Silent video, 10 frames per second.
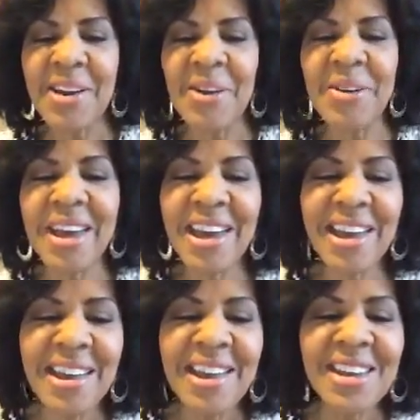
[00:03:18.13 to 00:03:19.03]

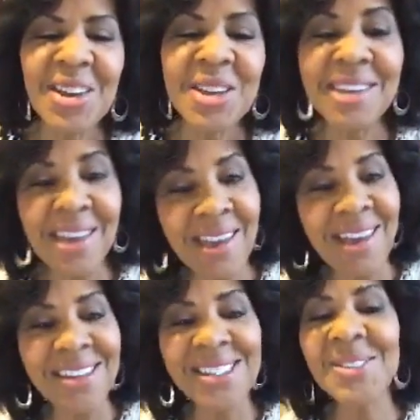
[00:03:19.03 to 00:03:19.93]
Okay?
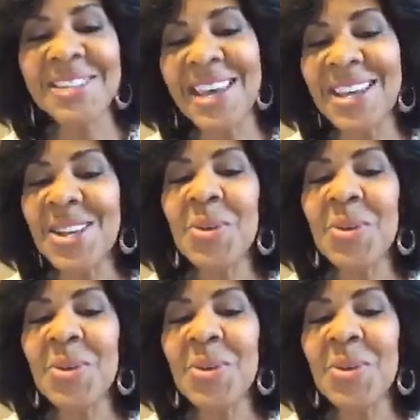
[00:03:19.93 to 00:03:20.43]
Yeah, so Sandy,